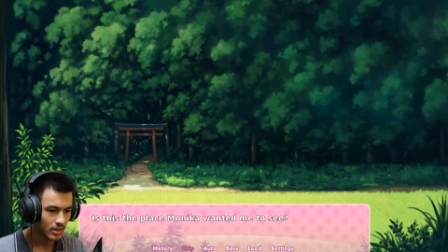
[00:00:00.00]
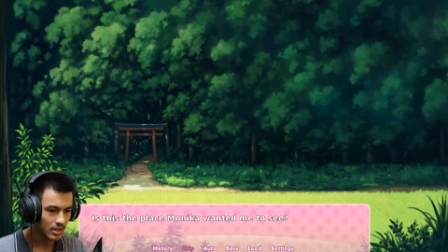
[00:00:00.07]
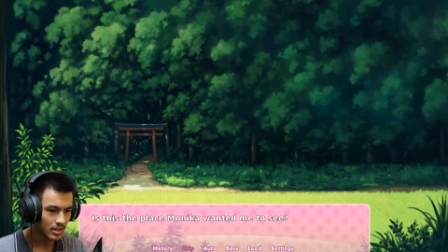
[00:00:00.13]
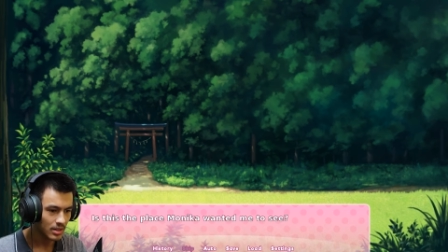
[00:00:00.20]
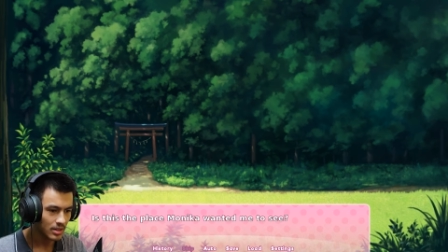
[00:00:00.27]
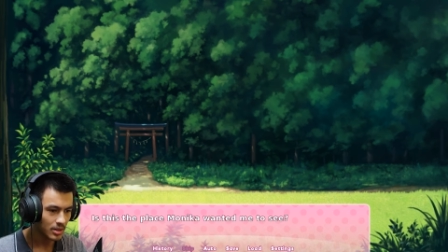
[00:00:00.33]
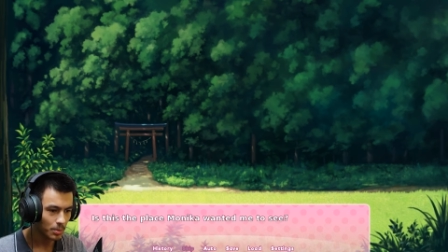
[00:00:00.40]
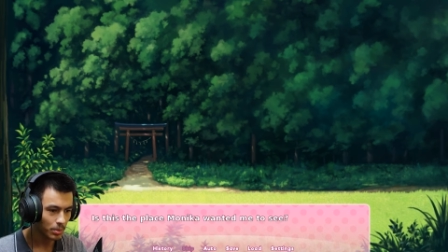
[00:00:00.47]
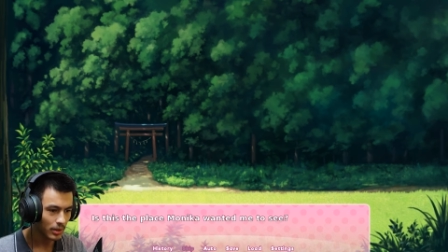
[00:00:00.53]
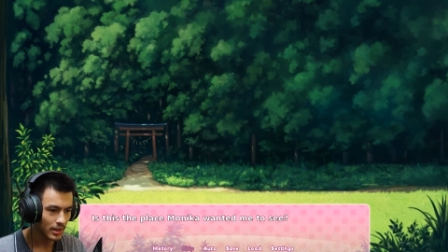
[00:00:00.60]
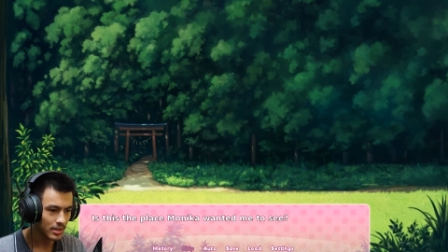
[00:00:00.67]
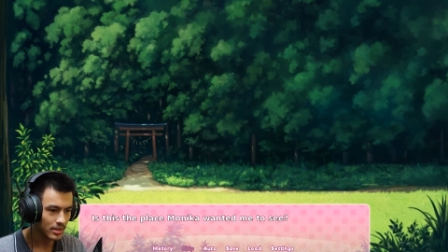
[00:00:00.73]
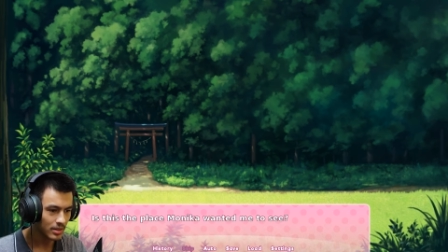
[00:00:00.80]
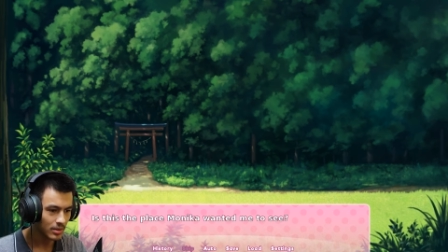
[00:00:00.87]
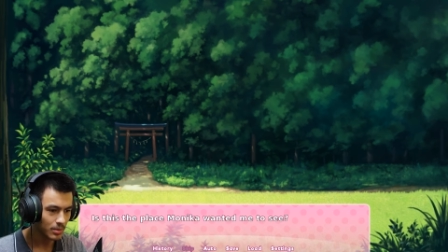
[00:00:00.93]
is the
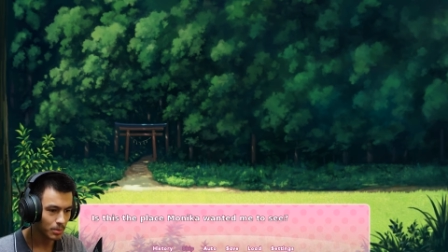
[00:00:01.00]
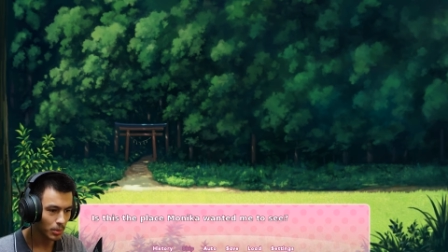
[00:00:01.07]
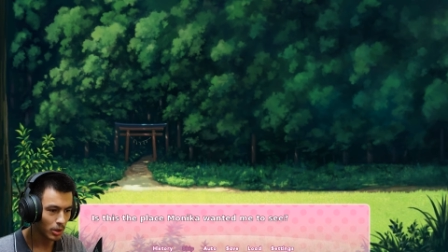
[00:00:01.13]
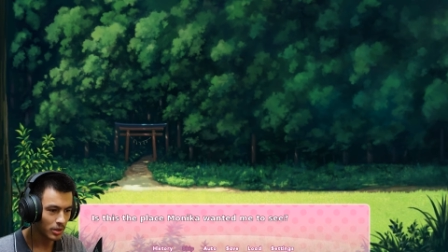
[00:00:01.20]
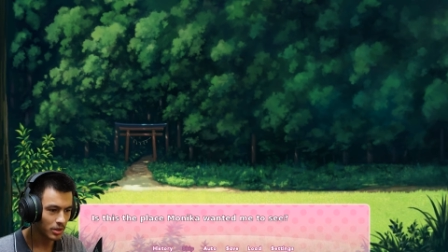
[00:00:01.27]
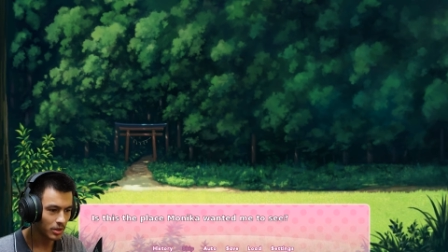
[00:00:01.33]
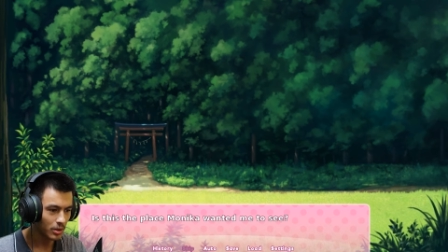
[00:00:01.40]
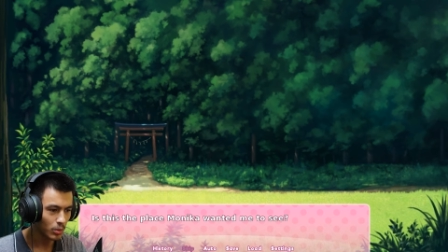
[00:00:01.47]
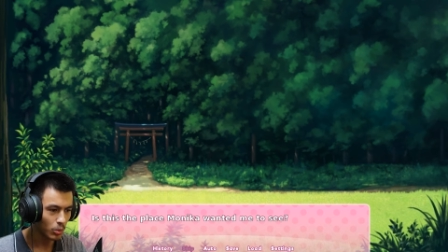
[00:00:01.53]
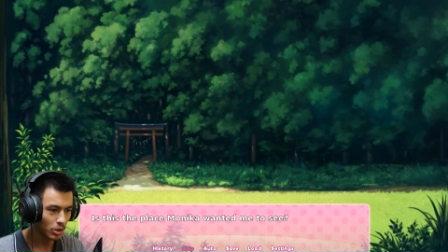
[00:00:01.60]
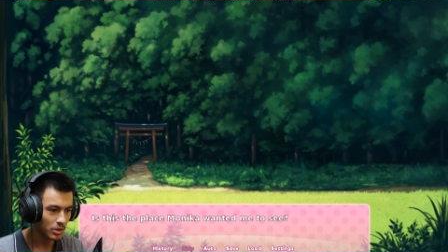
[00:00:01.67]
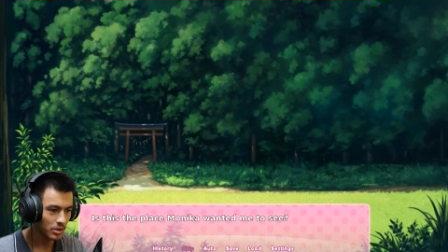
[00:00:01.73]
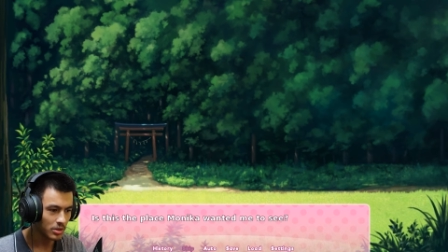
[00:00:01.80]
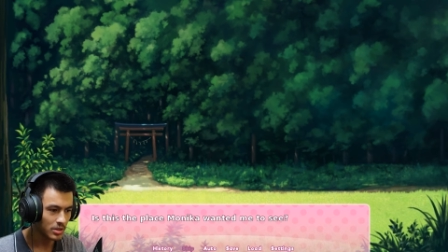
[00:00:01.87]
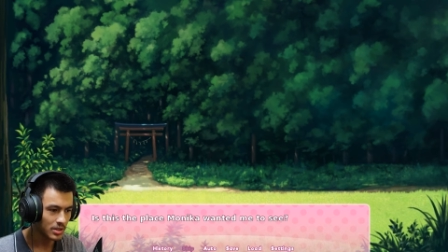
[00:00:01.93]
place Monica
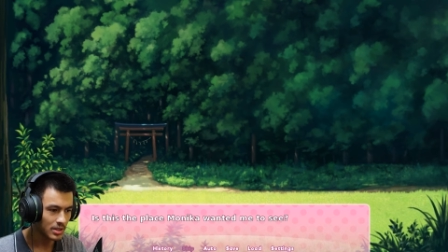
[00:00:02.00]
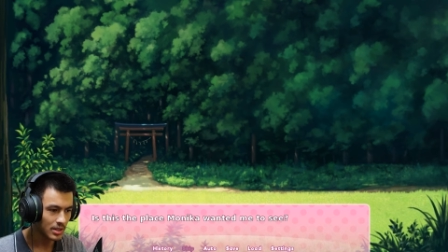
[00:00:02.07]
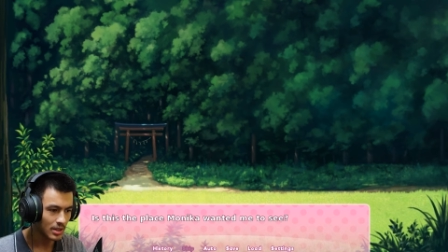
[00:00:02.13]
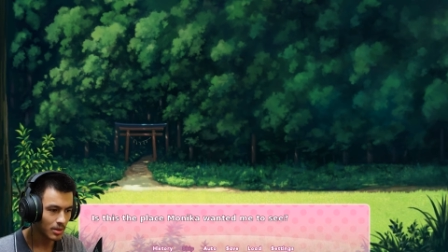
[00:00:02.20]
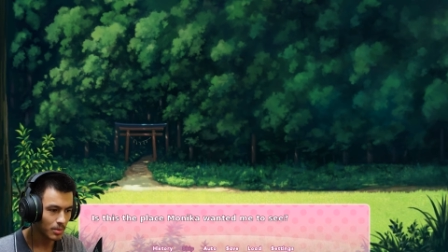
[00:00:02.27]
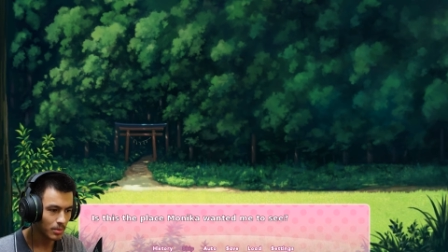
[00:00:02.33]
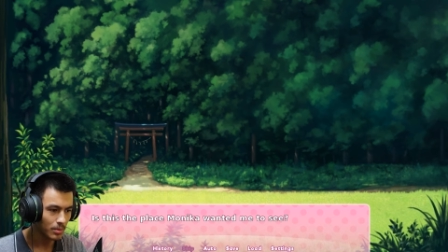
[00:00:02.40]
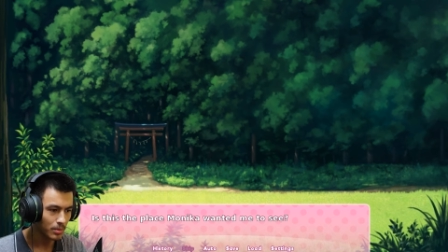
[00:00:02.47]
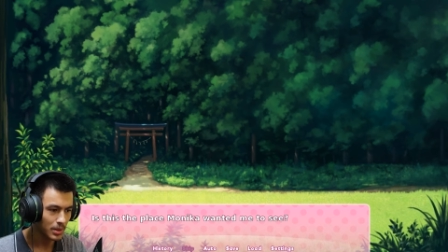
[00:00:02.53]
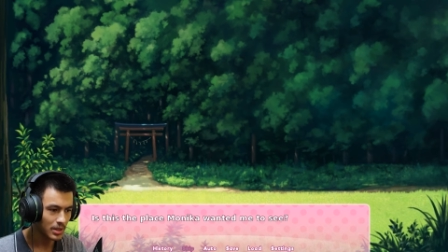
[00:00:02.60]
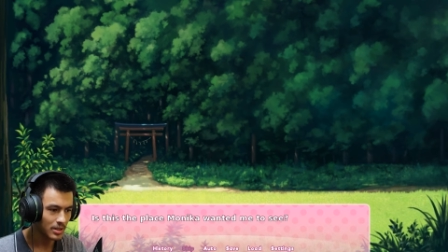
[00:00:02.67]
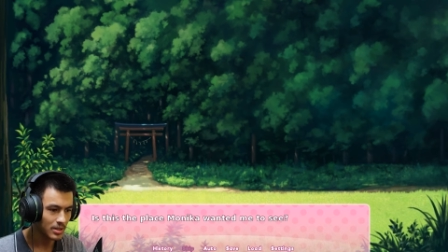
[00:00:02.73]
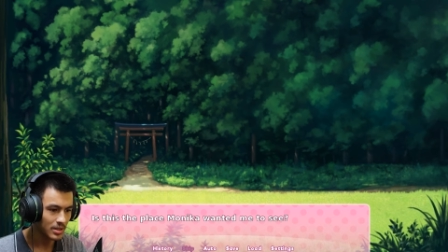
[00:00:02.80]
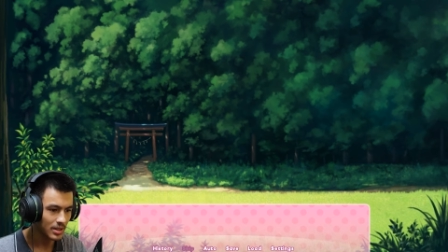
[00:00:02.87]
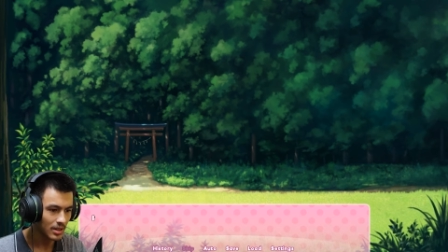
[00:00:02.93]
wanted me to
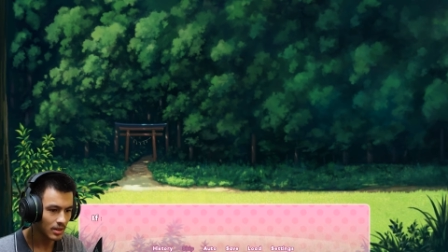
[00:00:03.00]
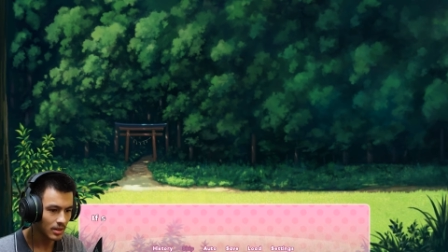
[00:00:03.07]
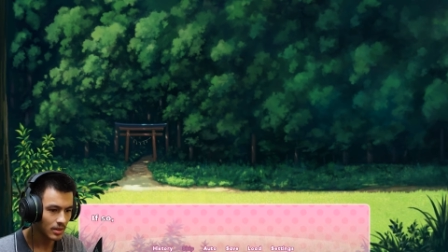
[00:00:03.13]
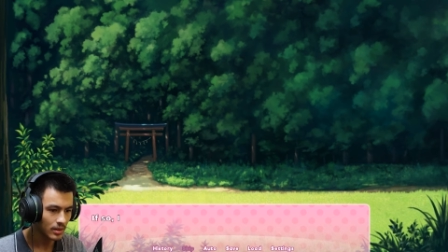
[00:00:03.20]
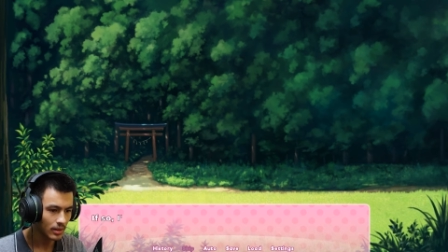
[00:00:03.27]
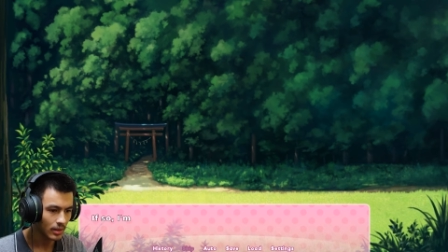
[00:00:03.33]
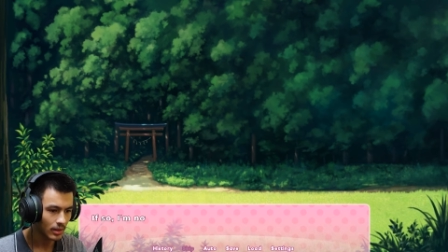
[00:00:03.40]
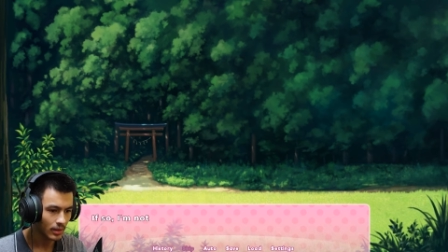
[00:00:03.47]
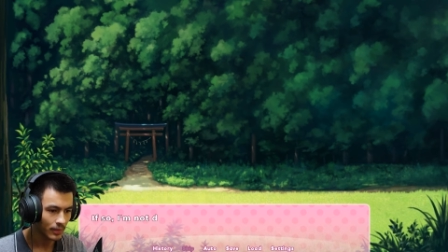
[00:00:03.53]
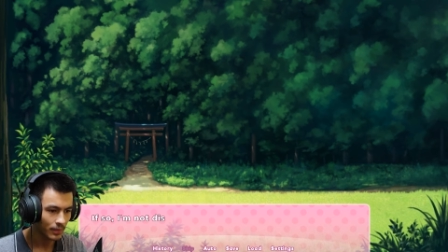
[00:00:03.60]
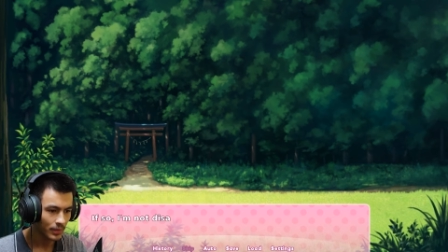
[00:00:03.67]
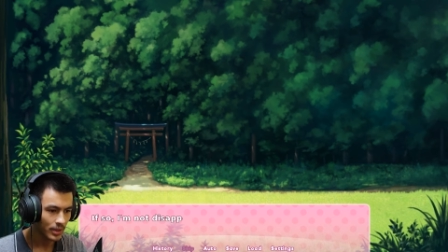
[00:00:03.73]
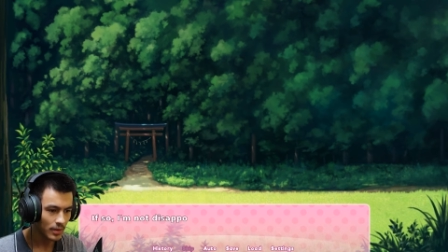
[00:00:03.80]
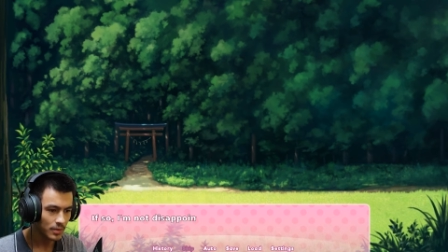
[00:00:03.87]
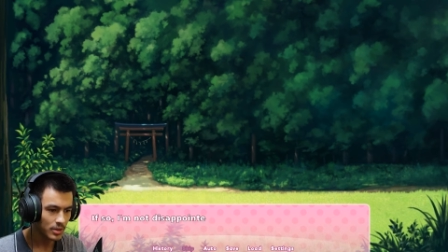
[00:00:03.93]
see?
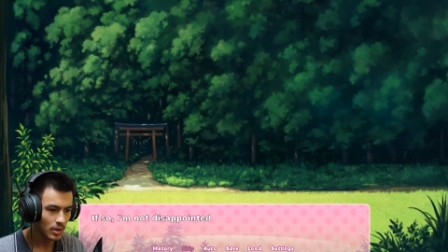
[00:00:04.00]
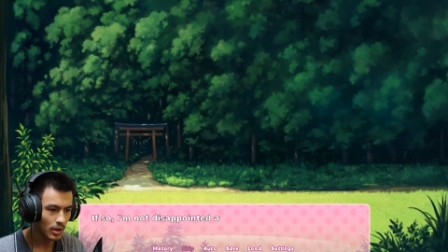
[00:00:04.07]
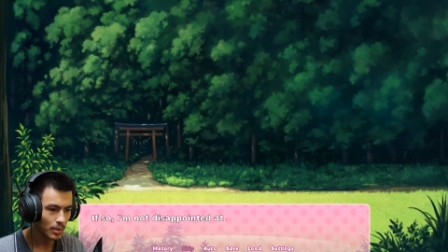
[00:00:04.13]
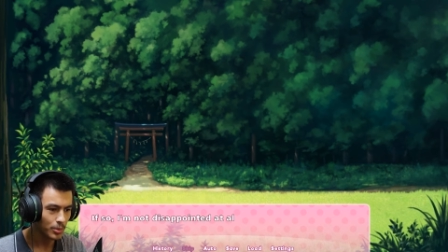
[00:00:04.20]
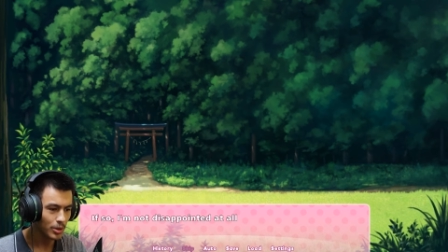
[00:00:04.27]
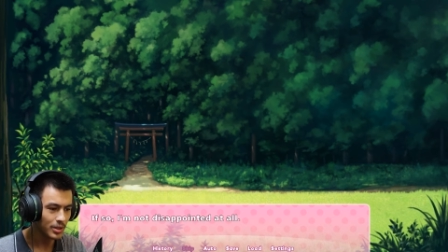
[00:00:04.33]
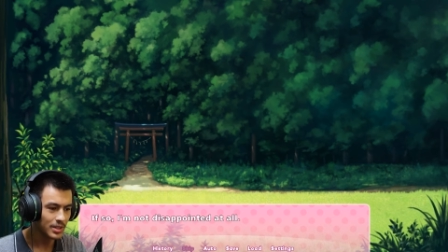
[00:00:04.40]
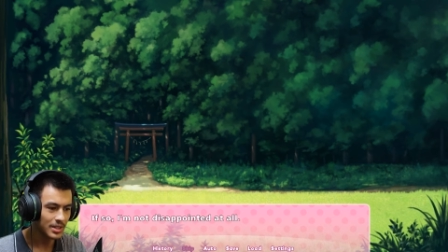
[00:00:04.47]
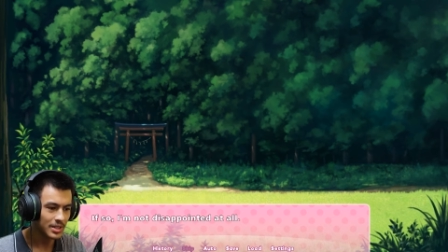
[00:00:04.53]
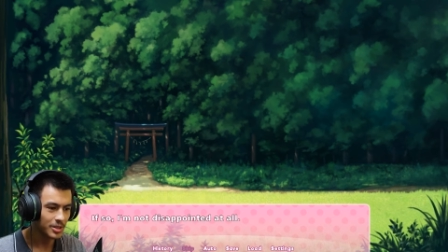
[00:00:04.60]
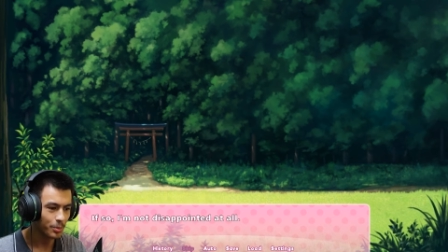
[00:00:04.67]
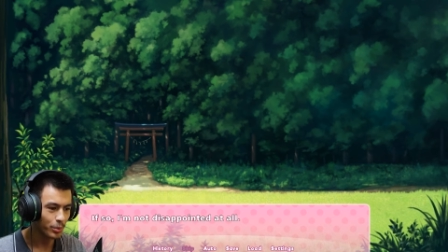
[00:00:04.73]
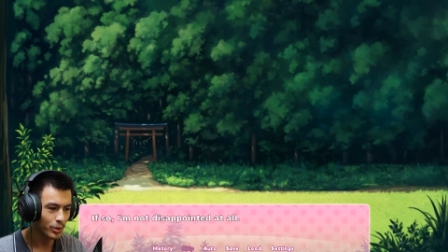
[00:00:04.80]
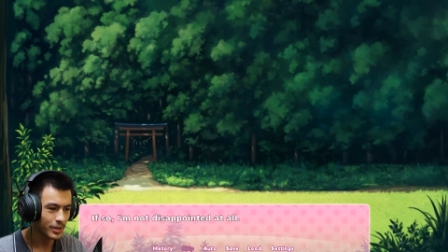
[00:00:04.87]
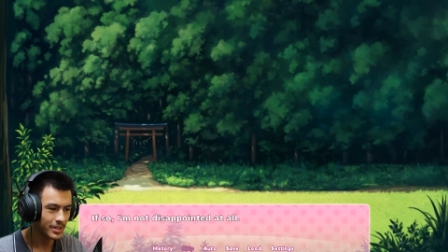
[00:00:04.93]
If so, I'm not
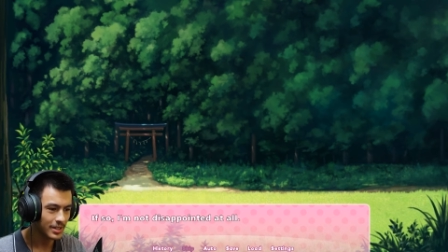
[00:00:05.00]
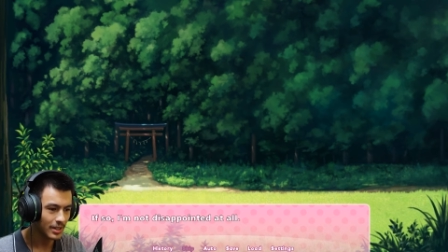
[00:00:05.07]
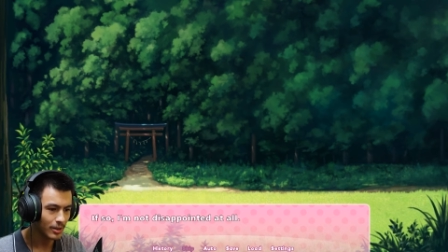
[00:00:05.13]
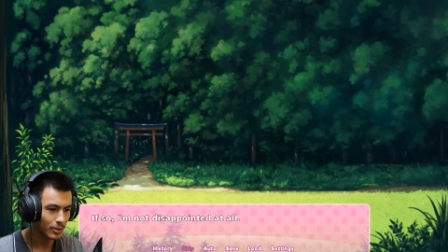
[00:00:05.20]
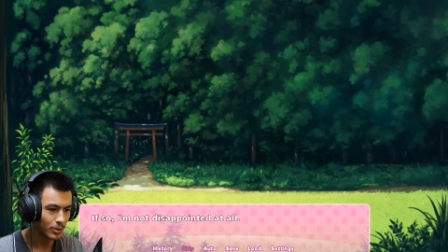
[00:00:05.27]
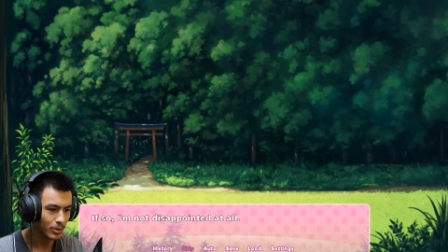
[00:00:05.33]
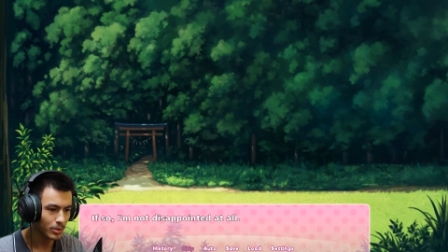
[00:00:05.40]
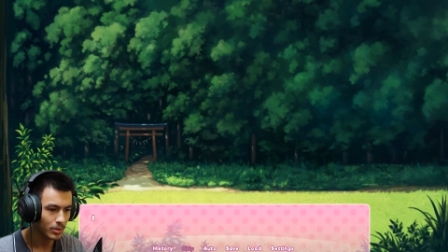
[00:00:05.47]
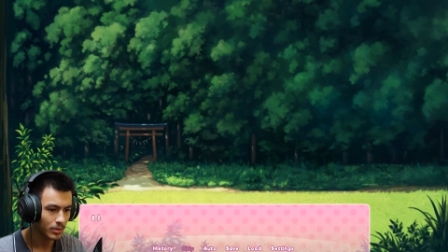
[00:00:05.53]
disappointed at all.